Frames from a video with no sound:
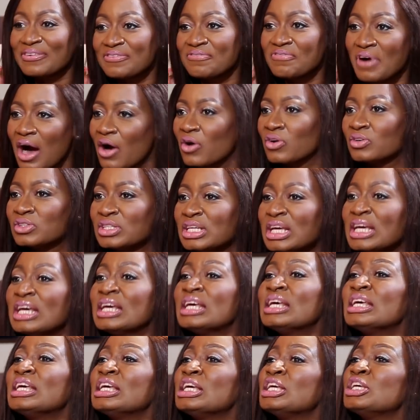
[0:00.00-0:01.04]
they found
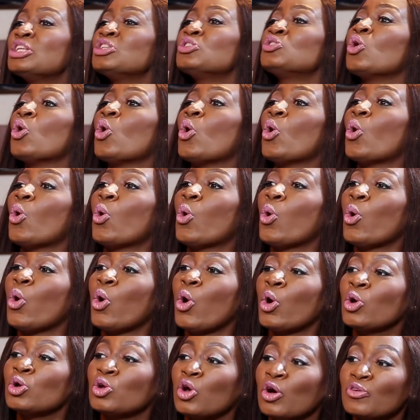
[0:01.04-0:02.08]
in the
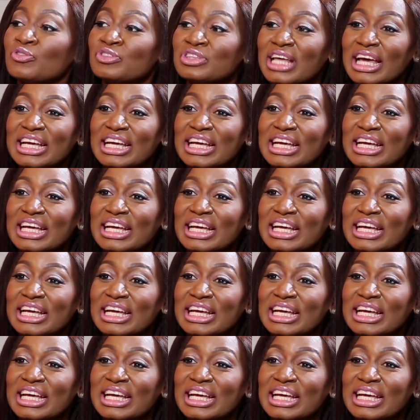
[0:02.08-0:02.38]
whole of